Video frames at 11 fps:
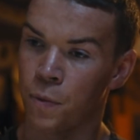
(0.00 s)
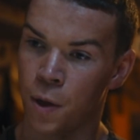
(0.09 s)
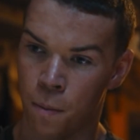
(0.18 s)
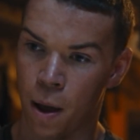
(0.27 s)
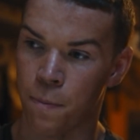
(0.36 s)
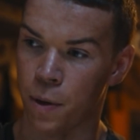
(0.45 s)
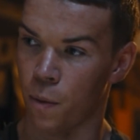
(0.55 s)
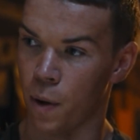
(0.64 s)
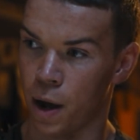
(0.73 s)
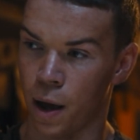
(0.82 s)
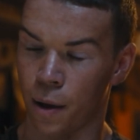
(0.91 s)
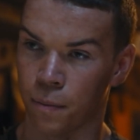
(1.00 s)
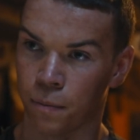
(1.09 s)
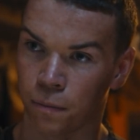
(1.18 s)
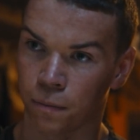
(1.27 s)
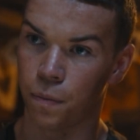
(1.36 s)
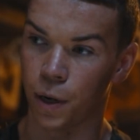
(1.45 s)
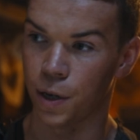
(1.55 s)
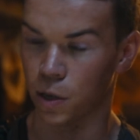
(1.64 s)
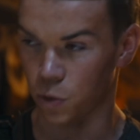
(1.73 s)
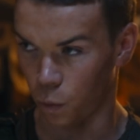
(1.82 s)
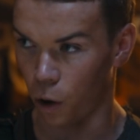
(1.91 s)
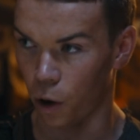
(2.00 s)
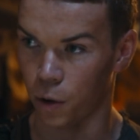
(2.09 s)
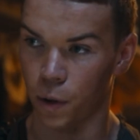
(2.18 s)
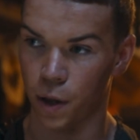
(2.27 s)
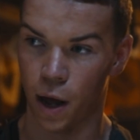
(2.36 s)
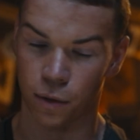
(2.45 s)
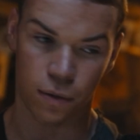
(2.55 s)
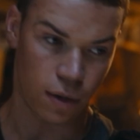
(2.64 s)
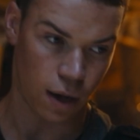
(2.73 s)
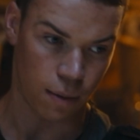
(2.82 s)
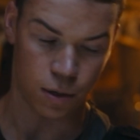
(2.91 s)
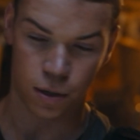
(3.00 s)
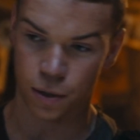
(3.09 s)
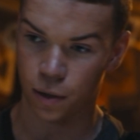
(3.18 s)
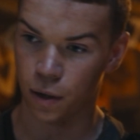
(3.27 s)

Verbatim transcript: There might be a way now, but it doesn't work without Thomas.